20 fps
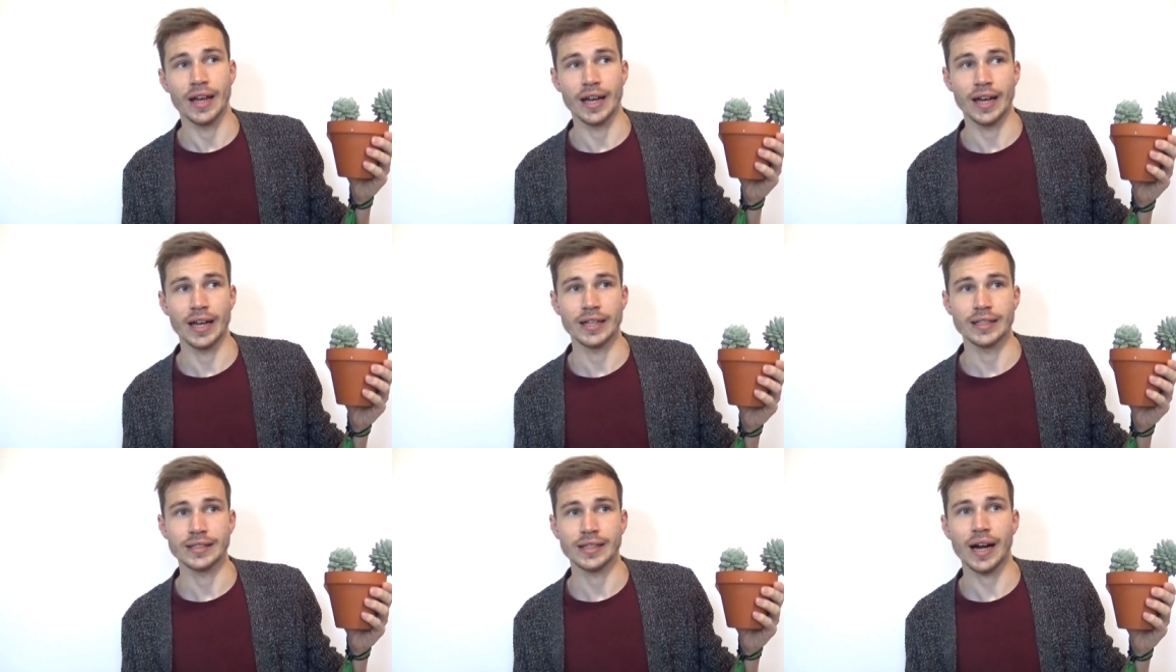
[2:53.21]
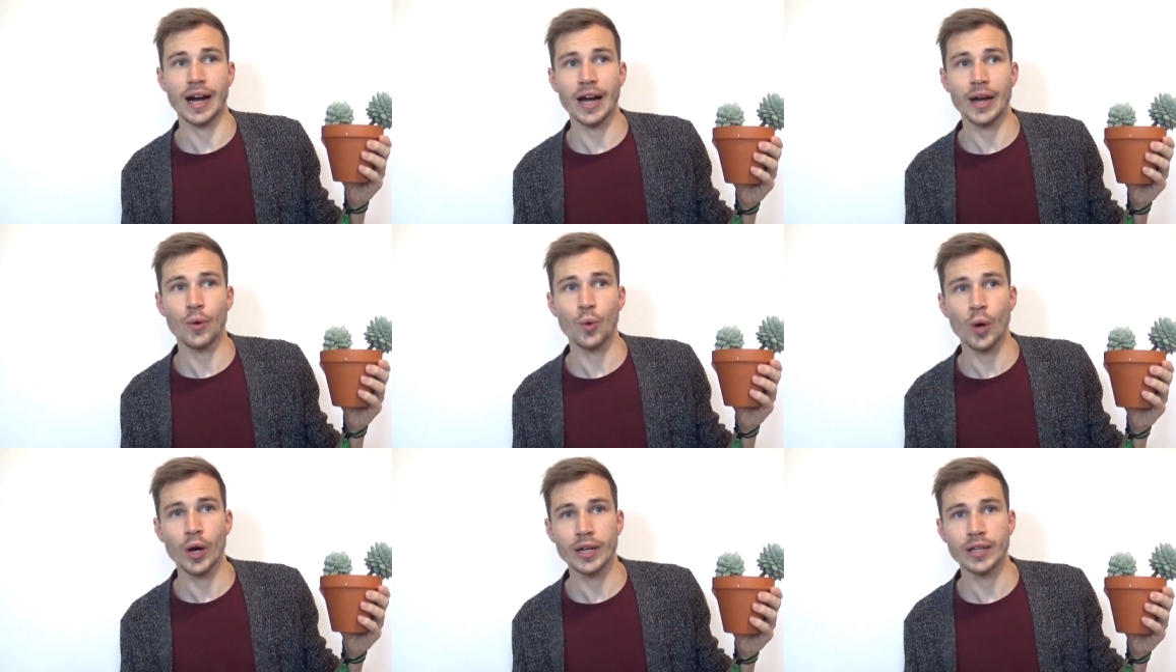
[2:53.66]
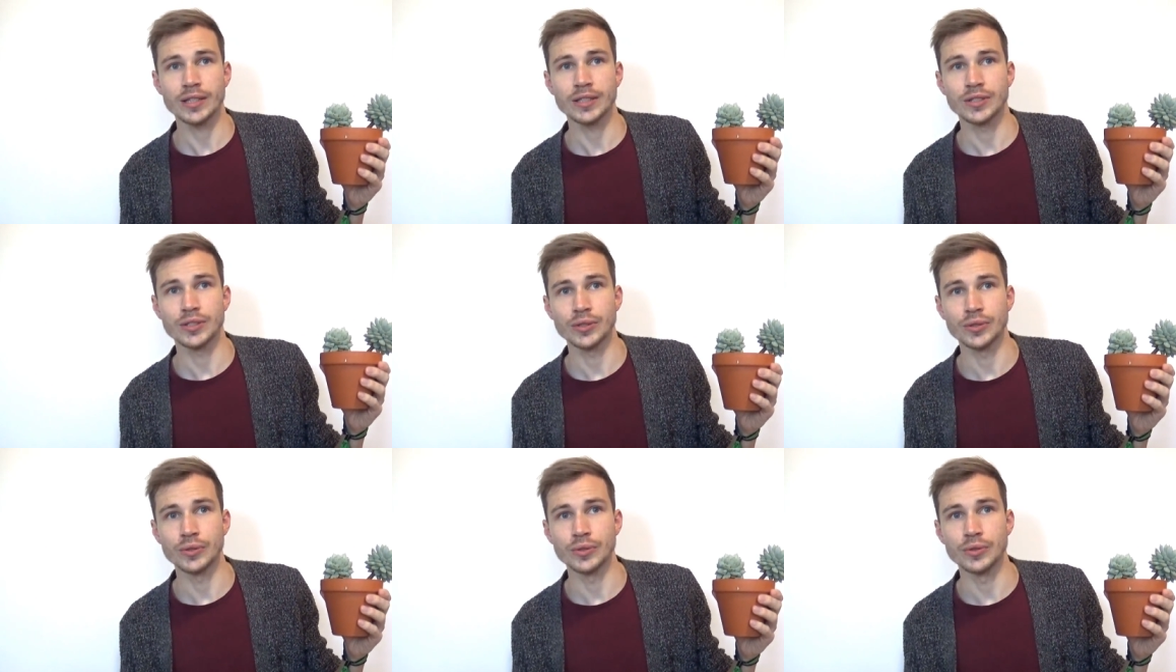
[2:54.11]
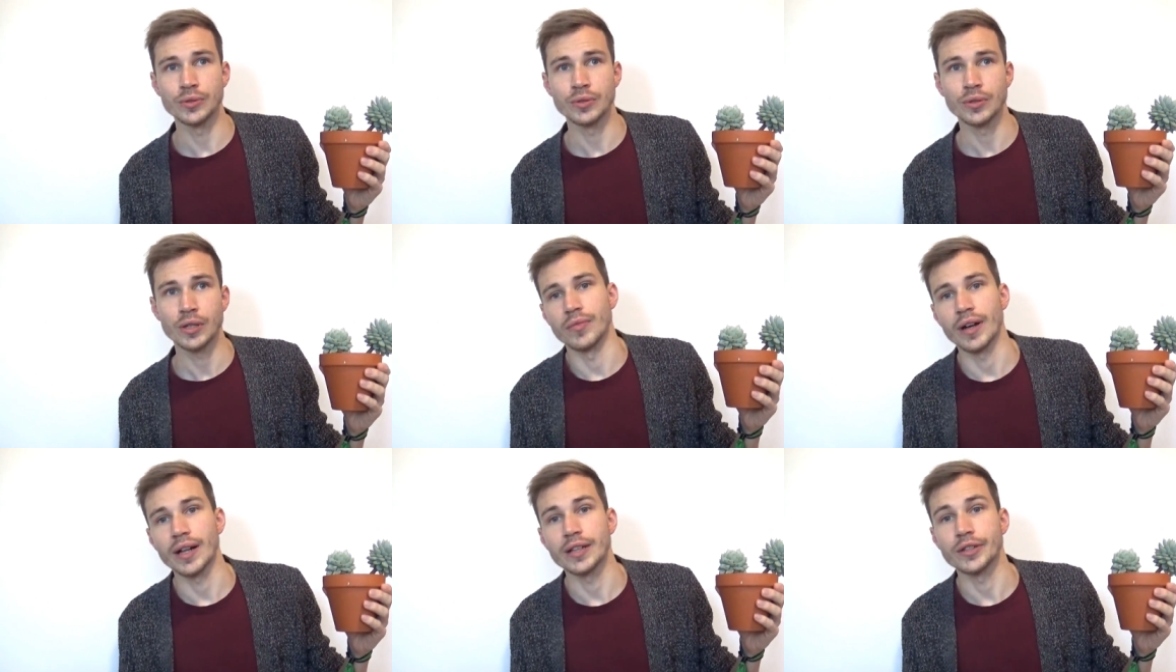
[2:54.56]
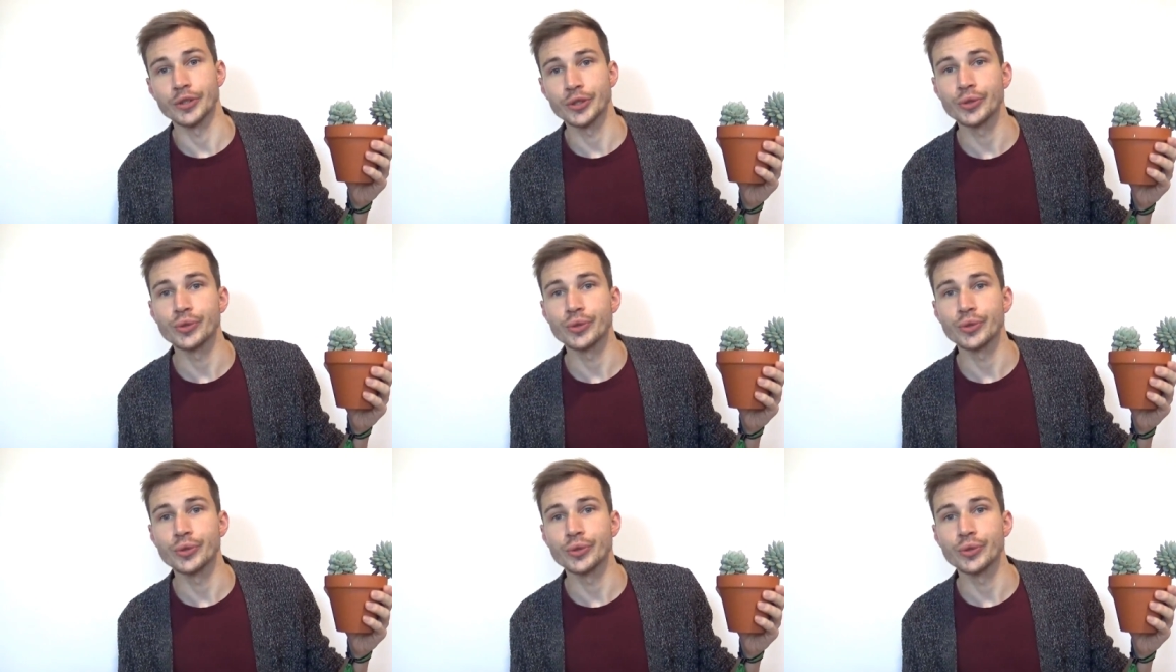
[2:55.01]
and I wanted to, well,